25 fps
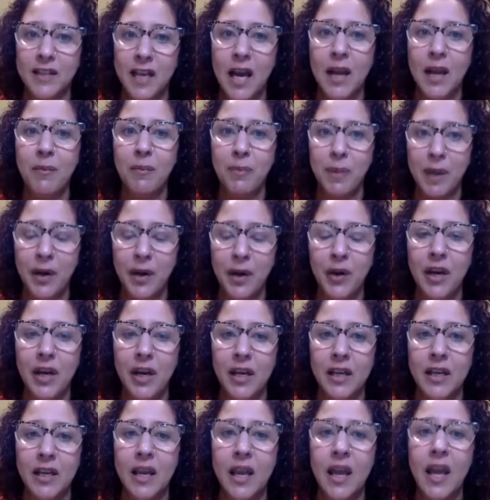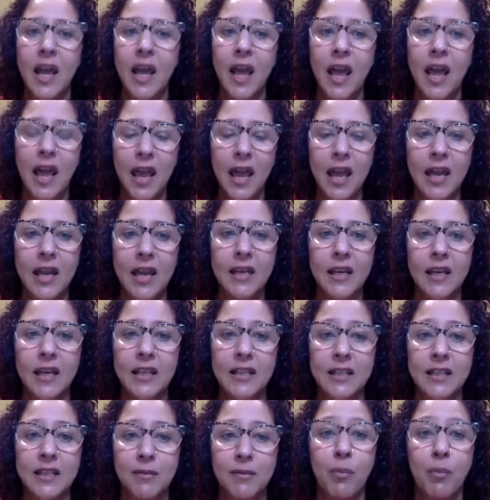time period, and
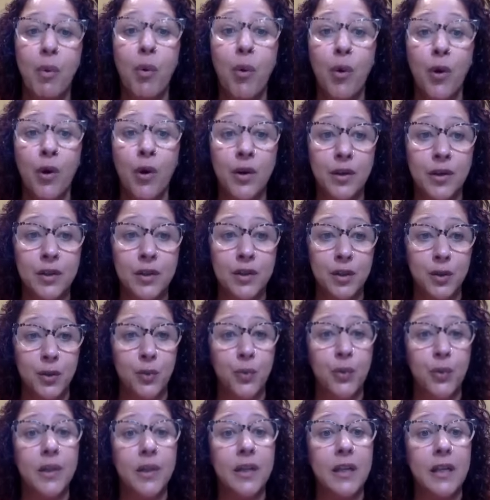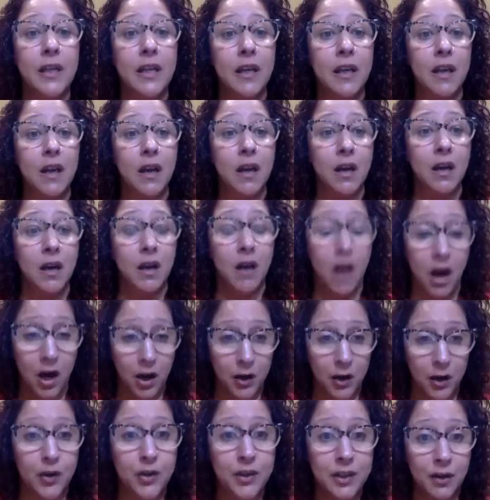it's important to really
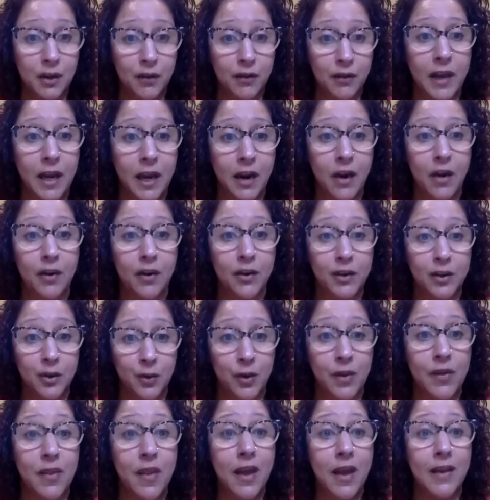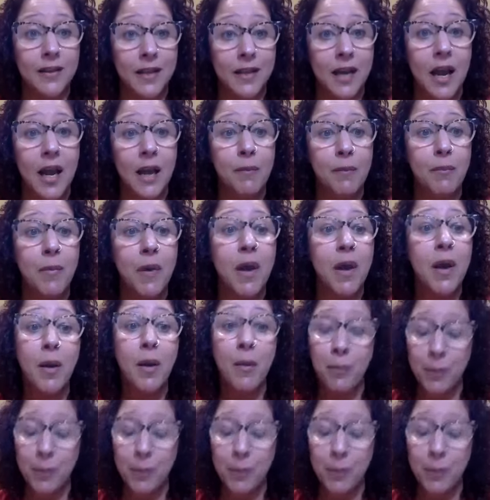honor self care during that time,